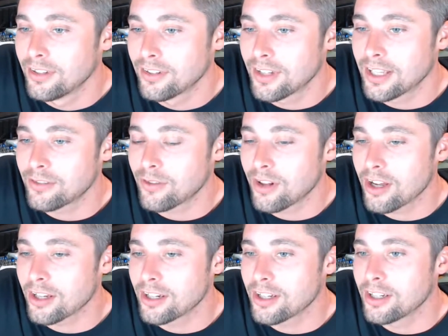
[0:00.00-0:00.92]
Thanks for
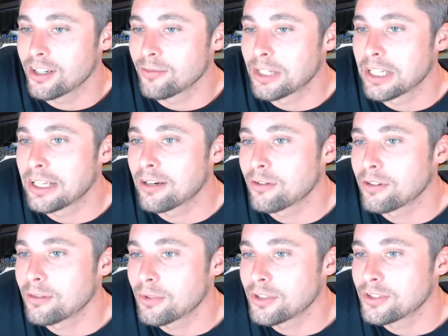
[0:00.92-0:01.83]
logging on, man. I
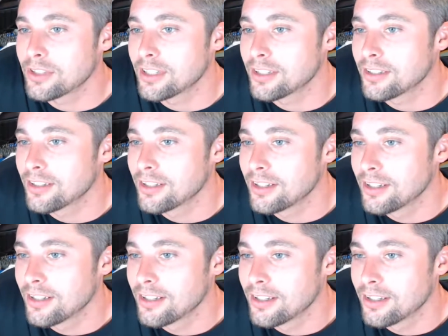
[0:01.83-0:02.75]
really appreciate it.
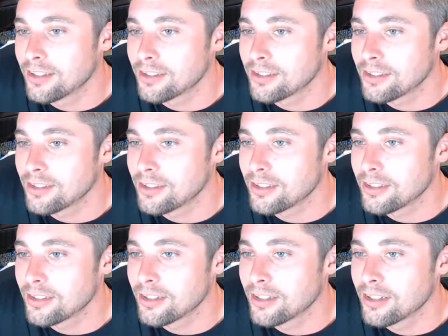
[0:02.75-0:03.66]
Let's
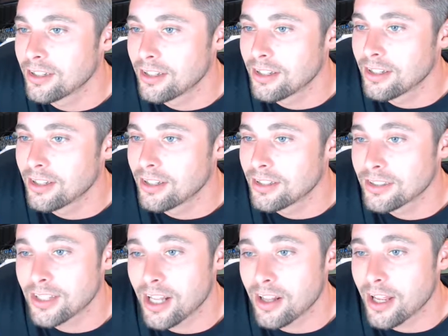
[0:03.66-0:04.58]
see.
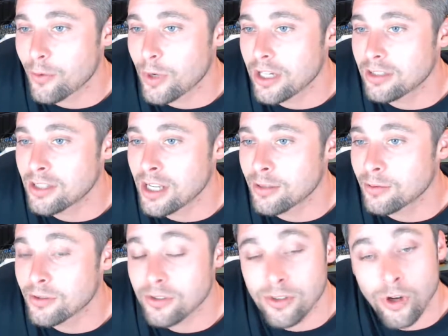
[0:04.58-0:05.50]
It's not like waiting
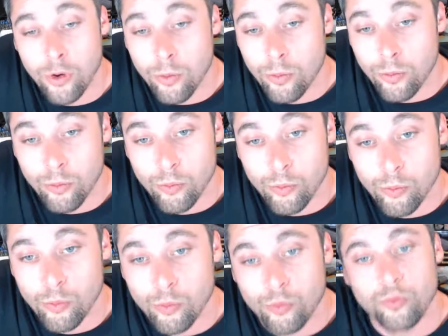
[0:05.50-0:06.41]
tables. Nope.
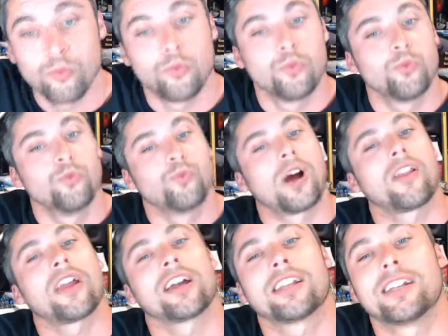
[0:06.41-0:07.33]
I
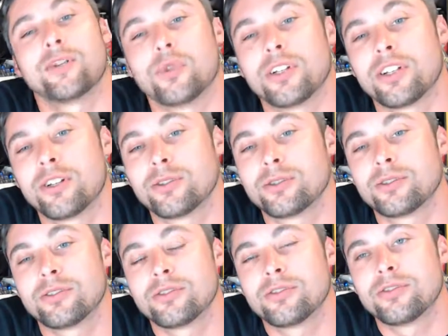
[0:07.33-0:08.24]
like cleaning
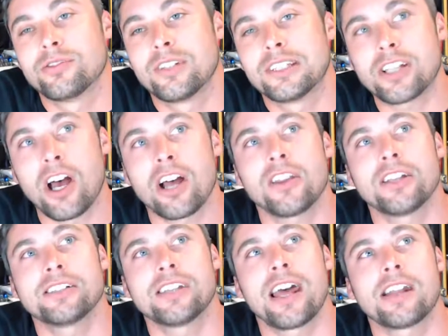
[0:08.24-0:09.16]
windows. It's oddly
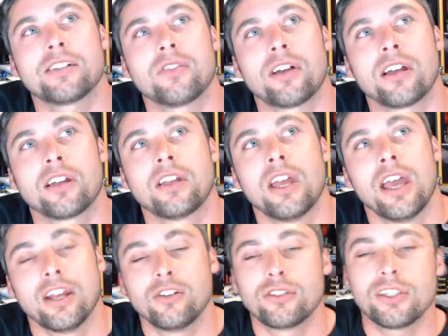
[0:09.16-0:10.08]
satisfying.
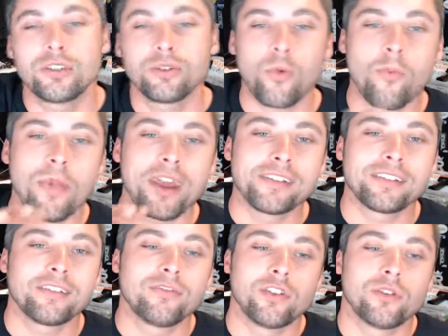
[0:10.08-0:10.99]
And you see some
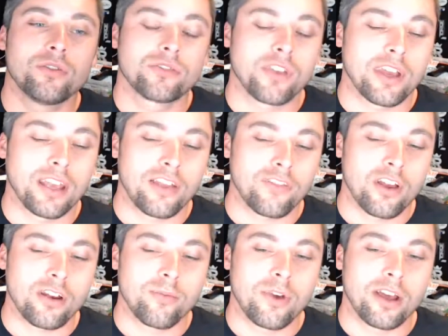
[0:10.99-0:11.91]
amazing views. Like, I
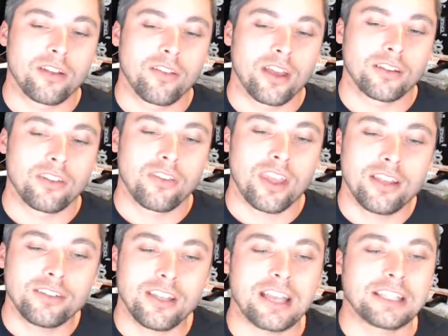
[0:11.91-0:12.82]
thought about it, like the
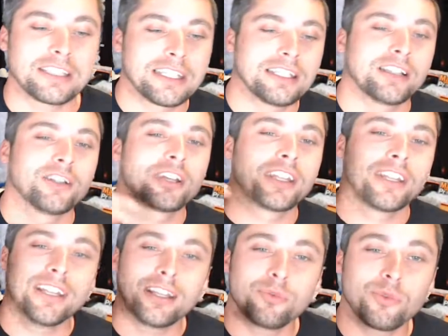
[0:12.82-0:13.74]
things I see looking
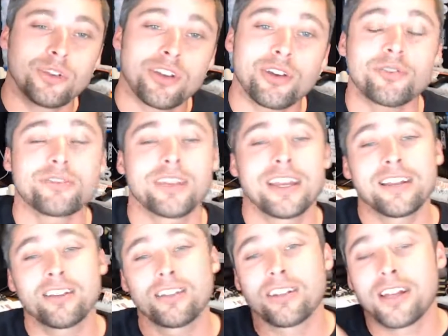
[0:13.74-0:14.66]
in windows
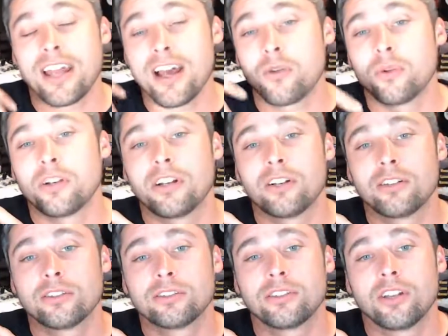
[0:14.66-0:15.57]
and looking out
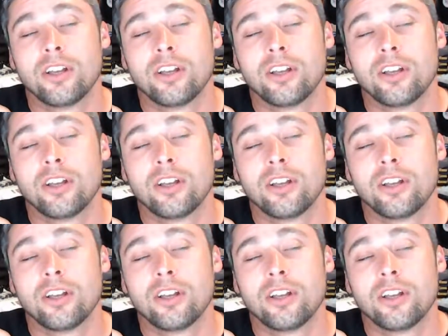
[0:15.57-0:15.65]
windows.